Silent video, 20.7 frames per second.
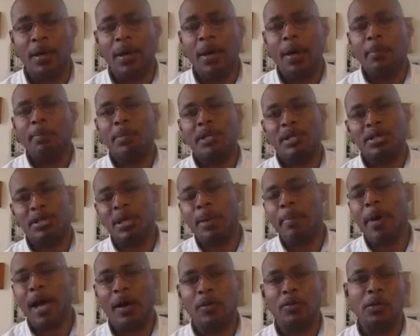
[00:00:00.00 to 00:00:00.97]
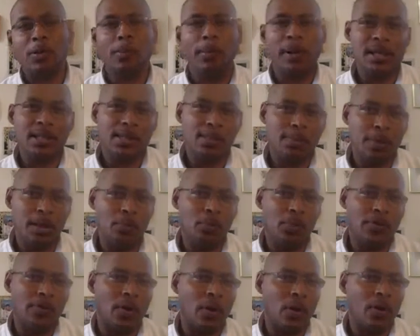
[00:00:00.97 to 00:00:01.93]
but somehow you place me with
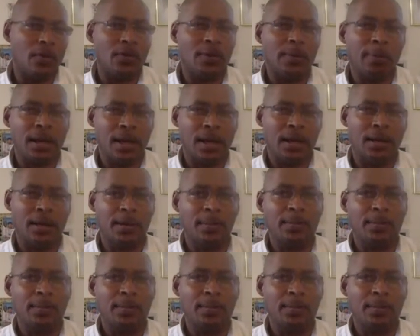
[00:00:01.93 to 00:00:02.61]
all the blame.